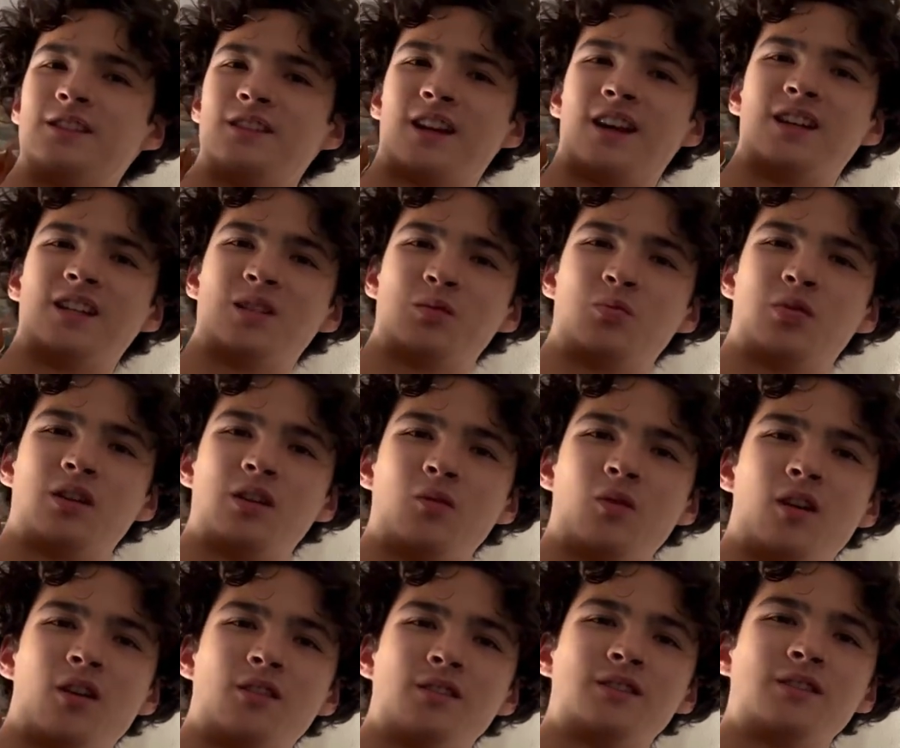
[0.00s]
nice pretty
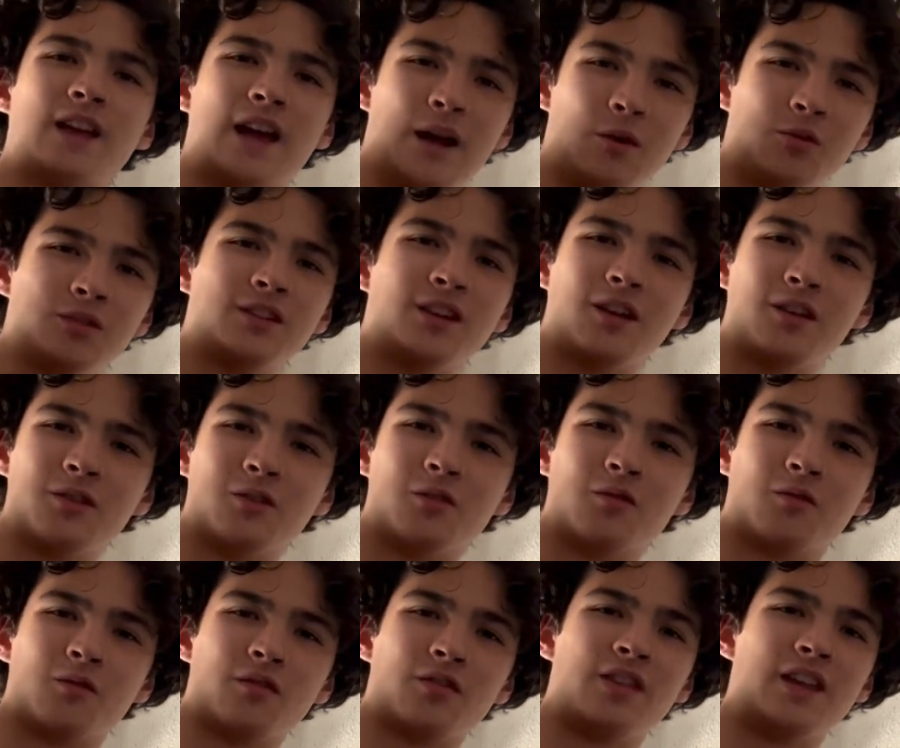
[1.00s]
walls. I will tell
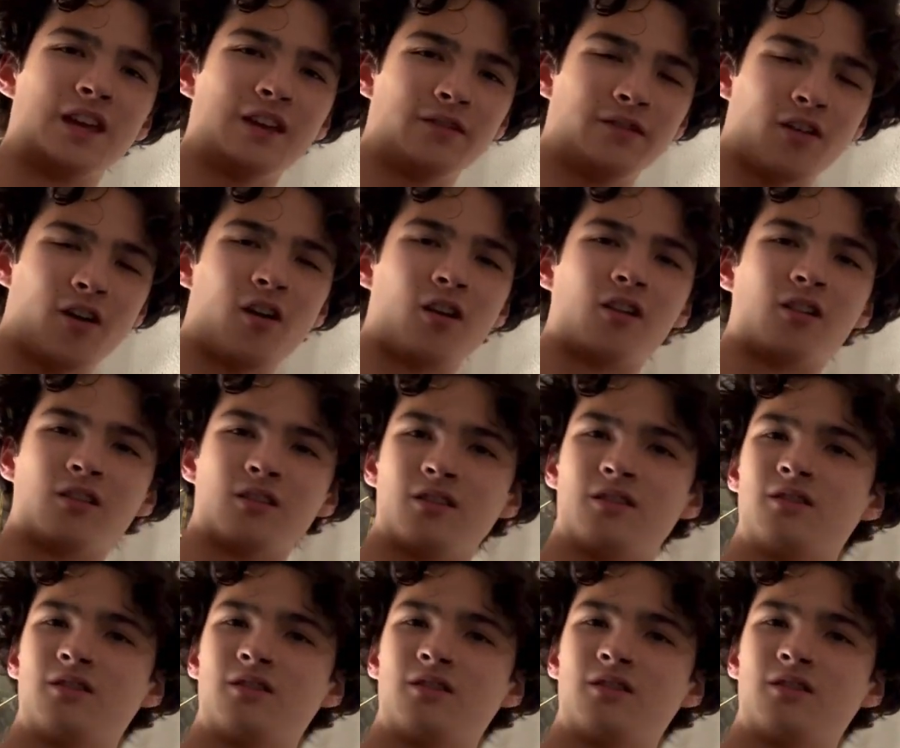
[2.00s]
you, they fall.